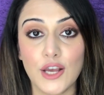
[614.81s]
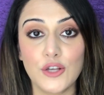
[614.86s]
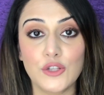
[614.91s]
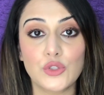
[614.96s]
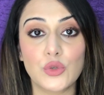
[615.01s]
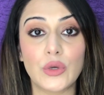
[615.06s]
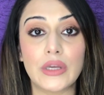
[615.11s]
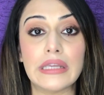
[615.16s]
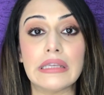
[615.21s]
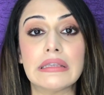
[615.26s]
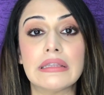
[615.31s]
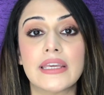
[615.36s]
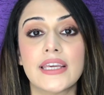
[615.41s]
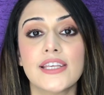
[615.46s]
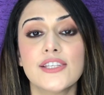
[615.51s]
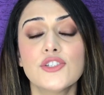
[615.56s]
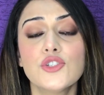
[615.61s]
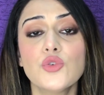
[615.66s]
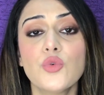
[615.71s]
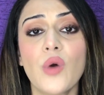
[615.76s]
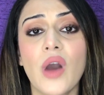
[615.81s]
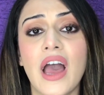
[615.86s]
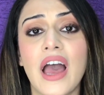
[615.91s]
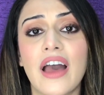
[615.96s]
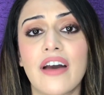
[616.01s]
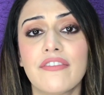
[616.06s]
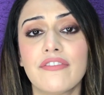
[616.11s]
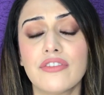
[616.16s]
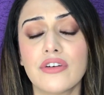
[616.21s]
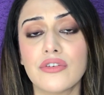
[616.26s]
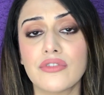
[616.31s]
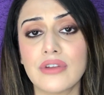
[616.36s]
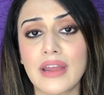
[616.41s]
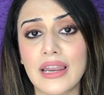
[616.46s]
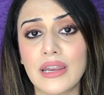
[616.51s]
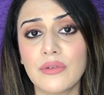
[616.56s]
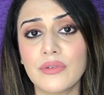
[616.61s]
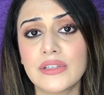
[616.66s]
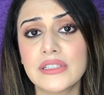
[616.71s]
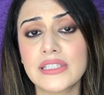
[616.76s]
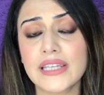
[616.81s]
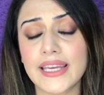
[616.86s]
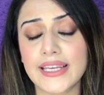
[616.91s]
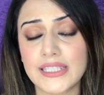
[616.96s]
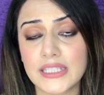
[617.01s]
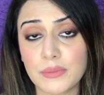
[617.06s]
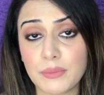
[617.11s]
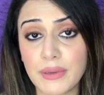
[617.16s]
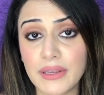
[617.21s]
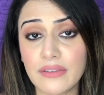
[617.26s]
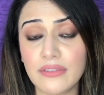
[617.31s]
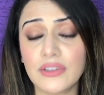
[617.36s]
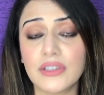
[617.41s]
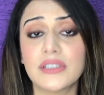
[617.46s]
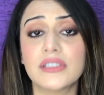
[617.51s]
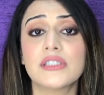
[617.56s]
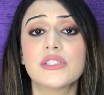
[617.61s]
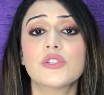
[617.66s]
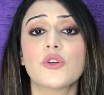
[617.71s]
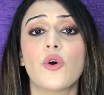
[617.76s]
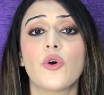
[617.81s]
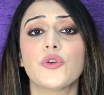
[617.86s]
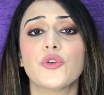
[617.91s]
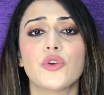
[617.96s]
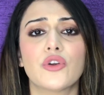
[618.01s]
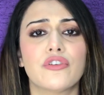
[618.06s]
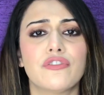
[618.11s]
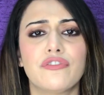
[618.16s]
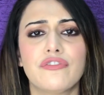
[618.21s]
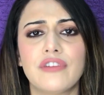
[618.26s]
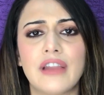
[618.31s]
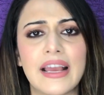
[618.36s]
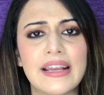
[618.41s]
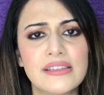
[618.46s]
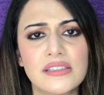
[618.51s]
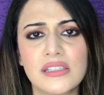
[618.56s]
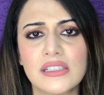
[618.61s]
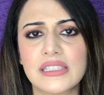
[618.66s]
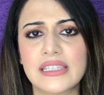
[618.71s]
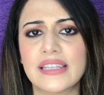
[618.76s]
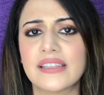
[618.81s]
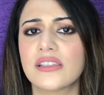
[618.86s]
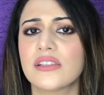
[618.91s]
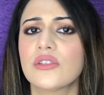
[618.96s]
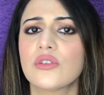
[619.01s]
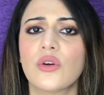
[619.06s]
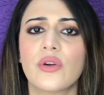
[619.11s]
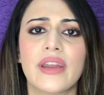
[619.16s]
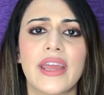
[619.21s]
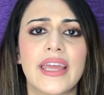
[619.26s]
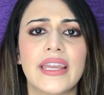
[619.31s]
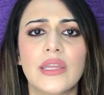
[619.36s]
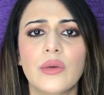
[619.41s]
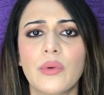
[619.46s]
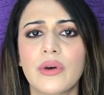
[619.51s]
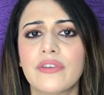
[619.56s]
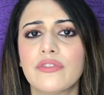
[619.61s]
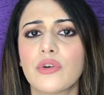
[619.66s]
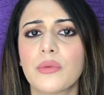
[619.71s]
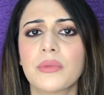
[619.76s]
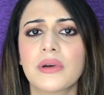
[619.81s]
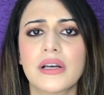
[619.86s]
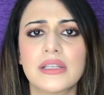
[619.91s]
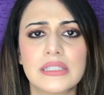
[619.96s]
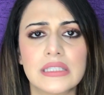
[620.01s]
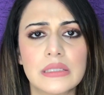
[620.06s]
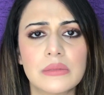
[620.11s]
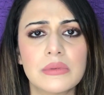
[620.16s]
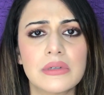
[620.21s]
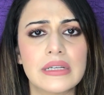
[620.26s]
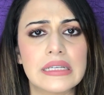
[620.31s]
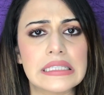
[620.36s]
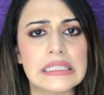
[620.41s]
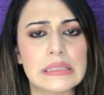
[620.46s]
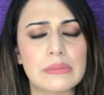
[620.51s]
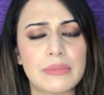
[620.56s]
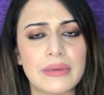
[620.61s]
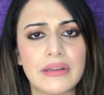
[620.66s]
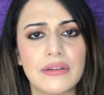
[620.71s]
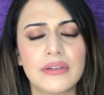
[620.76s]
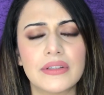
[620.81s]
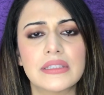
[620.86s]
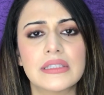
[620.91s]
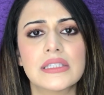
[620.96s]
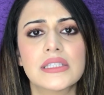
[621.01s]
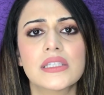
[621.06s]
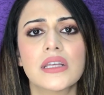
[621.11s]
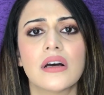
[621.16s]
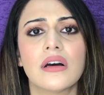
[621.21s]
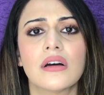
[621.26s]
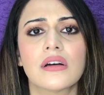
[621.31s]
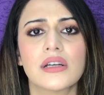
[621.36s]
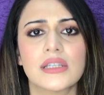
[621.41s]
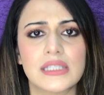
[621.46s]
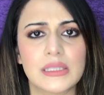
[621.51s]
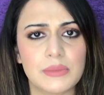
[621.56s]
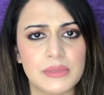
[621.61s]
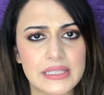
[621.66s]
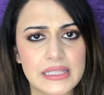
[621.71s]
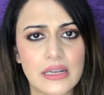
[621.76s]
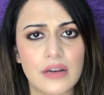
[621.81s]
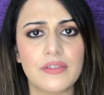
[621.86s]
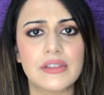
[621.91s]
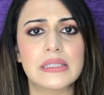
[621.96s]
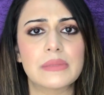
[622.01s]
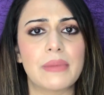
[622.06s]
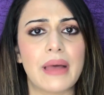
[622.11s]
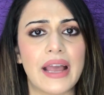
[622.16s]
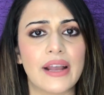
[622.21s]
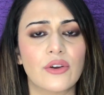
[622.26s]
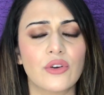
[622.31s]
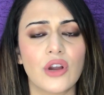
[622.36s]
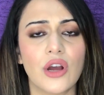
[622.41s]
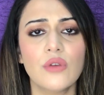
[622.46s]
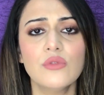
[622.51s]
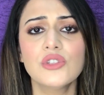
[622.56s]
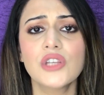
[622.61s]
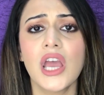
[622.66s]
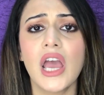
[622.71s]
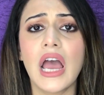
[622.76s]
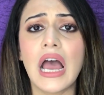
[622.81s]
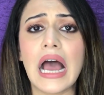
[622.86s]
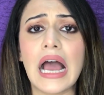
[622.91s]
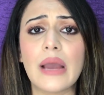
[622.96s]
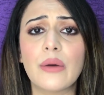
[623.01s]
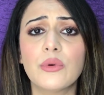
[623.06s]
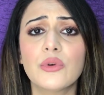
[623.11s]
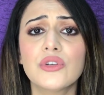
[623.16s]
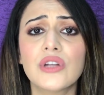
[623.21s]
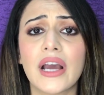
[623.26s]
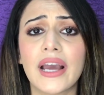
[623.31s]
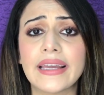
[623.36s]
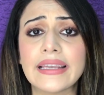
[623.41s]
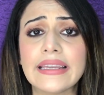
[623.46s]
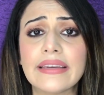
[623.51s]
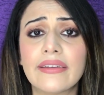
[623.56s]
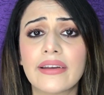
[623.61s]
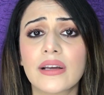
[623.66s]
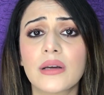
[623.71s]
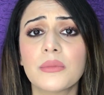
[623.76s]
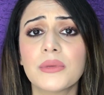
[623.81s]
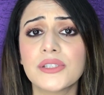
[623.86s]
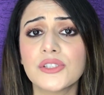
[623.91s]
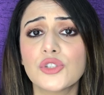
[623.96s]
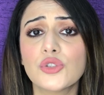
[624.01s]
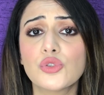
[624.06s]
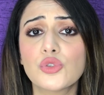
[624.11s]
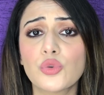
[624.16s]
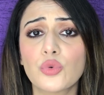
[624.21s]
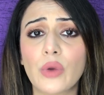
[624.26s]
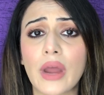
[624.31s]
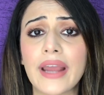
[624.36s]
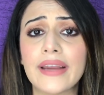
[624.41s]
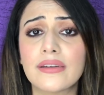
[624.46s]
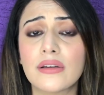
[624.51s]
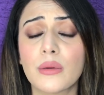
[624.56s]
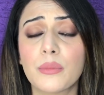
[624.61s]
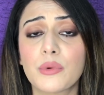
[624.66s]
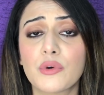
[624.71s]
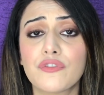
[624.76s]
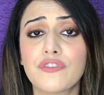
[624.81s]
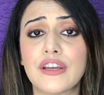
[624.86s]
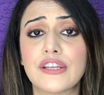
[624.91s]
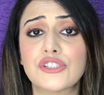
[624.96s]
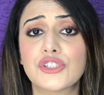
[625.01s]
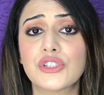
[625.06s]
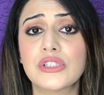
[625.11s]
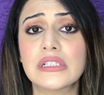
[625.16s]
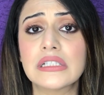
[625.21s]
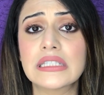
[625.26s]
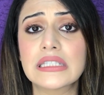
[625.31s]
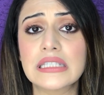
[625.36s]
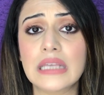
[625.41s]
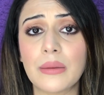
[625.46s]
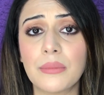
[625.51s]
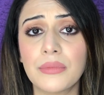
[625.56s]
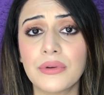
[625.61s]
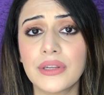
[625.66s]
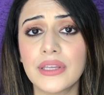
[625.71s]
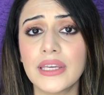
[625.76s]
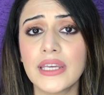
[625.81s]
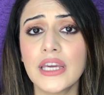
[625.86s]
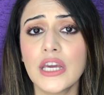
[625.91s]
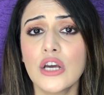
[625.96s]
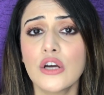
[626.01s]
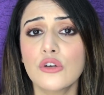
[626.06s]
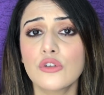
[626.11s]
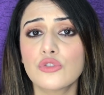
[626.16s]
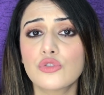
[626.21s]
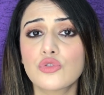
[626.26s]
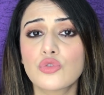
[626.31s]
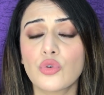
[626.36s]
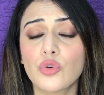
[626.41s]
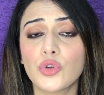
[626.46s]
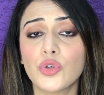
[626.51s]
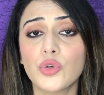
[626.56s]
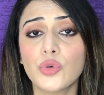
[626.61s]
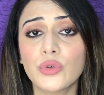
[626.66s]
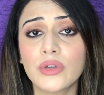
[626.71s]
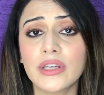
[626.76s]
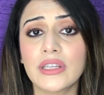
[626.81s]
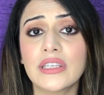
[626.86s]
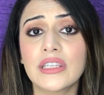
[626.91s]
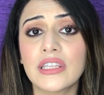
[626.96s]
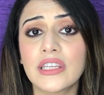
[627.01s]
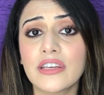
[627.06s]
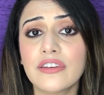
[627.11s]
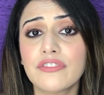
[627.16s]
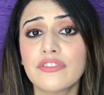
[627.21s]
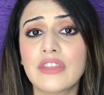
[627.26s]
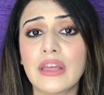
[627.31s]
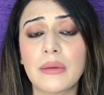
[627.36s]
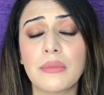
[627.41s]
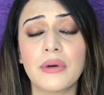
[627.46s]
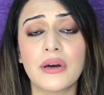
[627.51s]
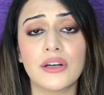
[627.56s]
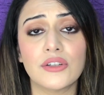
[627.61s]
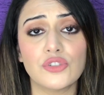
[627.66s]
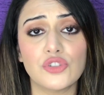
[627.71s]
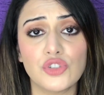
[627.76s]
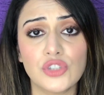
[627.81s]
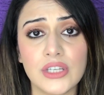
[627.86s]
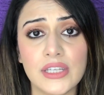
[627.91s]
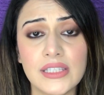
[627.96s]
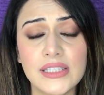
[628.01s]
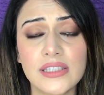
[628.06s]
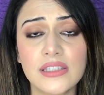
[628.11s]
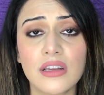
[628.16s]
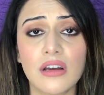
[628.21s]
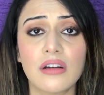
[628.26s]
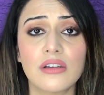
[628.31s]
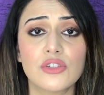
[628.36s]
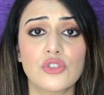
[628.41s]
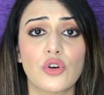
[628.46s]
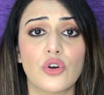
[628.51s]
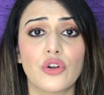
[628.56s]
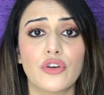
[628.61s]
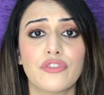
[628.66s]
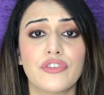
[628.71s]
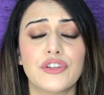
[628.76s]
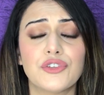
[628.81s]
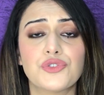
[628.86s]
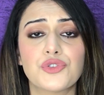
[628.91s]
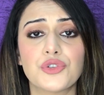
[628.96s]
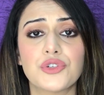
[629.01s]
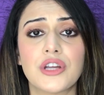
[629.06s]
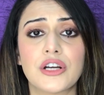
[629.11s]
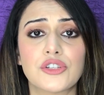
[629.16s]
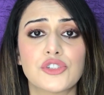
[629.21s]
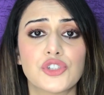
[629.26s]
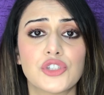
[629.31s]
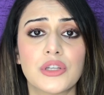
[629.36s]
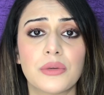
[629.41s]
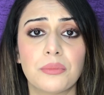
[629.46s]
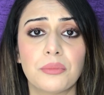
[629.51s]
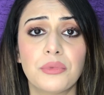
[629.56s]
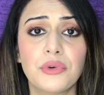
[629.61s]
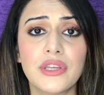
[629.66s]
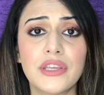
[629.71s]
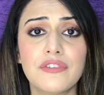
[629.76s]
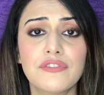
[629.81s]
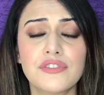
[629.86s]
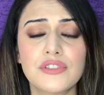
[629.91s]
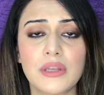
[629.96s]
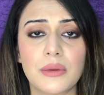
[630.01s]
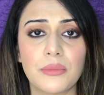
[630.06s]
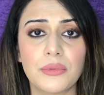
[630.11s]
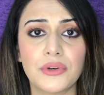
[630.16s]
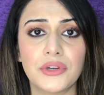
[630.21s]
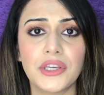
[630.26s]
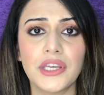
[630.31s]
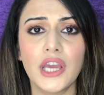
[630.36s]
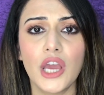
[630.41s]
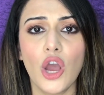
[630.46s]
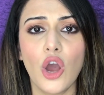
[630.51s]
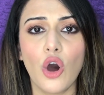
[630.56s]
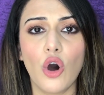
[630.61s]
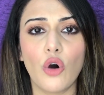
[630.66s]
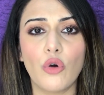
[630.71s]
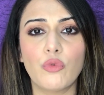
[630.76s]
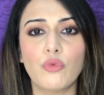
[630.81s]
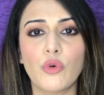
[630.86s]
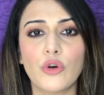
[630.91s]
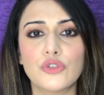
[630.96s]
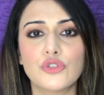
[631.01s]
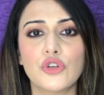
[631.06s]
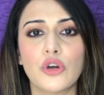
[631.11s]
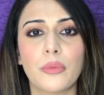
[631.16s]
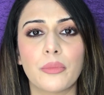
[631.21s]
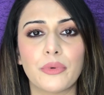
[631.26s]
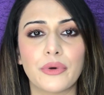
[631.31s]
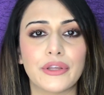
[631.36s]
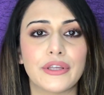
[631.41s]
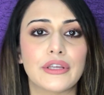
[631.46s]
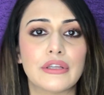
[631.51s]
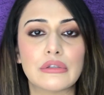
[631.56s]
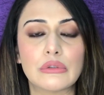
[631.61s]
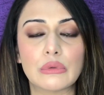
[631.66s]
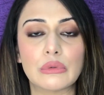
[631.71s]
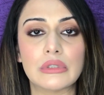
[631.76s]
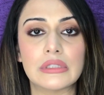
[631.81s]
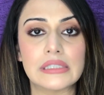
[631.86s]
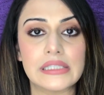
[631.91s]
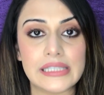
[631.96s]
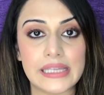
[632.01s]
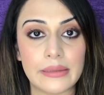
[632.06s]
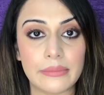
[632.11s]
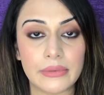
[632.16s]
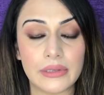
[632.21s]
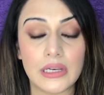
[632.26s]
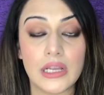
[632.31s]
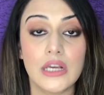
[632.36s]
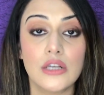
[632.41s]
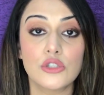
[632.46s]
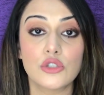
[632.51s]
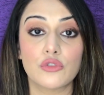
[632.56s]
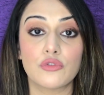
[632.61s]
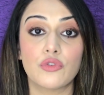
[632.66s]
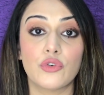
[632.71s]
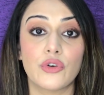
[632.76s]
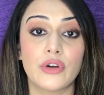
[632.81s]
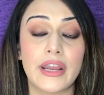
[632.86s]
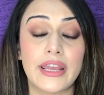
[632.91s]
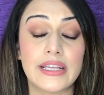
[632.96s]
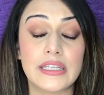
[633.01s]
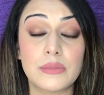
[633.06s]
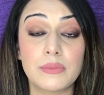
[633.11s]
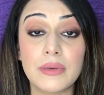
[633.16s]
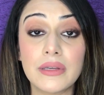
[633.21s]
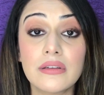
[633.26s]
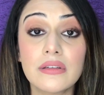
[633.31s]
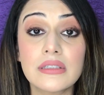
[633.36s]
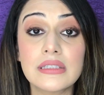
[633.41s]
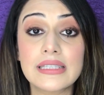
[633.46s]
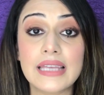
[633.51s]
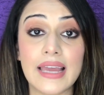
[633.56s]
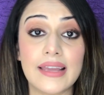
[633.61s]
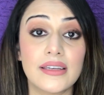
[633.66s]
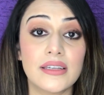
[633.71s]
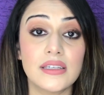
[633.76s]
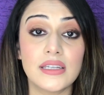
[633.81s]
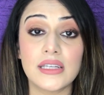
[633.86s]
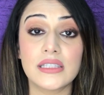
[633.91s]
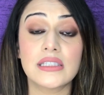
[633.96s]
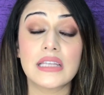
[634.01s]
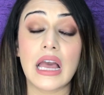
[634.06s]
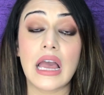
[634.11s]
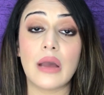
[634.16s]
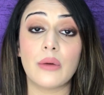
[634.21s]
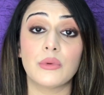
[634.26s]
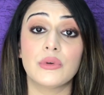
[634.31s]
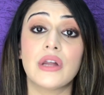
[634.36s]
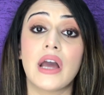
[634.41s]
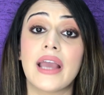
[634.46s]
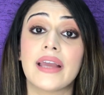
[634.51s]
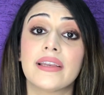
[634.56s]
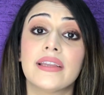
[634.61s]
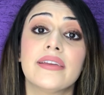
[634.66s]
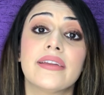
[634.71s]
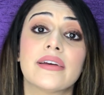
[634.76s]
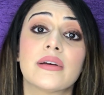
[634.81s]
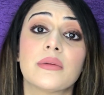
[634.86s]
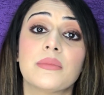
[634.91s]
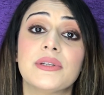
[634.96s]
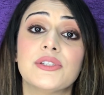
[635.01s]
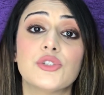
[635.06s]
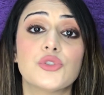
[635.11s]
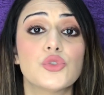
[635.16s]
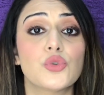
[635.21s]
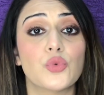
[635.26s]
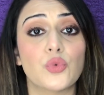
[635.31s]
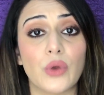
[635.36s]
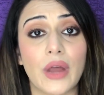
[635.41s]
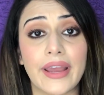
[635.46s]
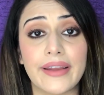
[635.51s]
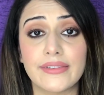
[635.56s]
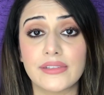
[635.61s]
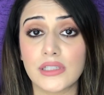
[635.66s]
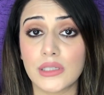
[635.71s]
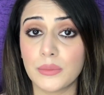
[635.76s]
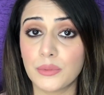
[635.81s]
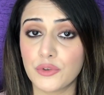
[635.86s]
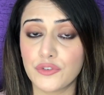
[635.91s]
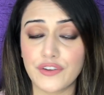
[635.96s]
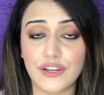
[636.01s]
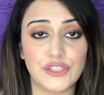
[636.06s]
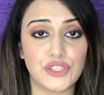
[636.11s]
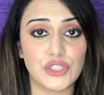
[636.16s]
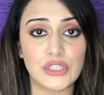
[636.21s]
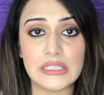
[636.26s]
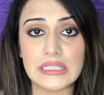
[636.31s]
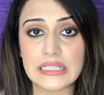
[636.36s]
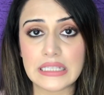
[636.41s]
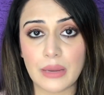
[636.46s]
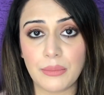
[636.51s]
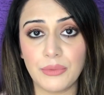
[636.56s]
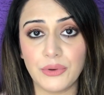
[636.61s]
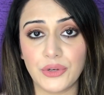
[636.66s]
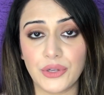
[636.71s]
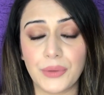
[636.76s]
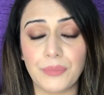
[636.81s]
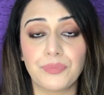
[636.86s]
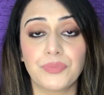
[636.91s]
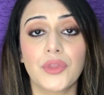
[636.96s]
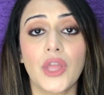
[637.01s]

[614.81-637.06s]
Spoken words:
So in case you have relevant experience, or you're a flight attendant or anyone from customer experience, customer service background, I would highly recommend you to write a professional summary, so you can give them a gist, a sort of introduction, a brief summary of what you're bringing to the table. So for experienced candidates, I would highly recommend you to write a professional summary.